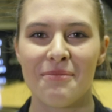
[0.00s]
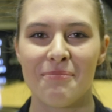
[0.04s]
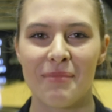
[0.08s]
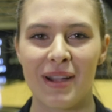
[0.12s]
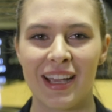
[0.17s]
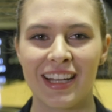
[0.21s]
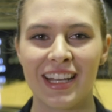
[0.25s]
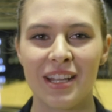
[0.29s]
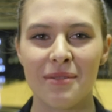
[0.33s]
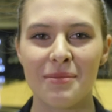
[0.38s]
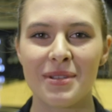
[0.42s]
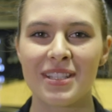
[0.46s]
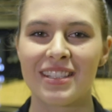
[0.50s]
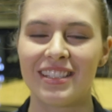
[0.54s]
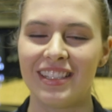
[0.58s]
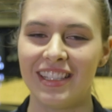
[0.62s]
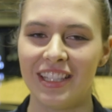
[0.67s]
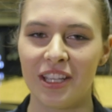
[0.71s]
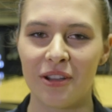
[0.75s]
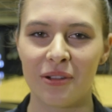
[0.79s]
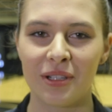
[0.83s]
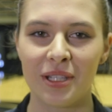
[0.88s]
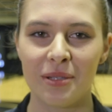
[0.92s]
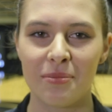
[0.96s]
My name is
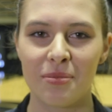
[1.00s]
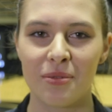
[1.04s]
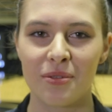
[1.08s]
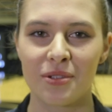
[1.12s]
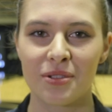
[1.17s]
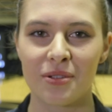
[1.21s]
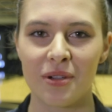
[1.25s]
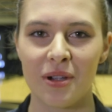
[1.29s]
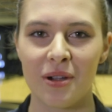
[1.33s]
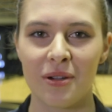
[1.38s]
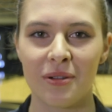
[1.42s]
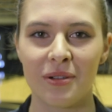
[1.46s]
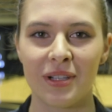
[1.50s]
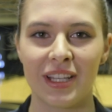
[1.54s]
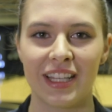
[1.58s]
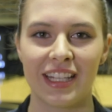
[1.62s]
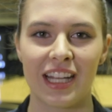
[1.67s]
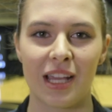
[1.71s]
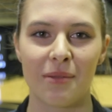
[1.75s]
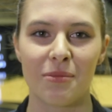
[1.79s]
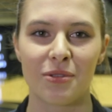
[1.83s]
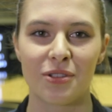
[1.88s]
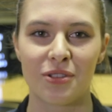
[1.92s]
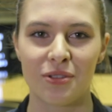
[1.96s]
Léony Boudreau
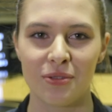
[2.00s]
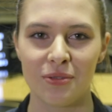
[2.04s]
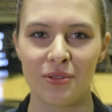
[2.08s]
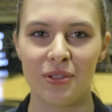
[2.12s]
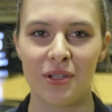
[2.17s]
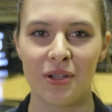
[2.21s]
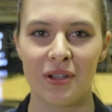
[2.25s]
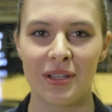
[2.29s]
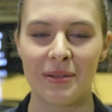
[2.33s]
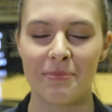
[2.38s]
and I'm a junior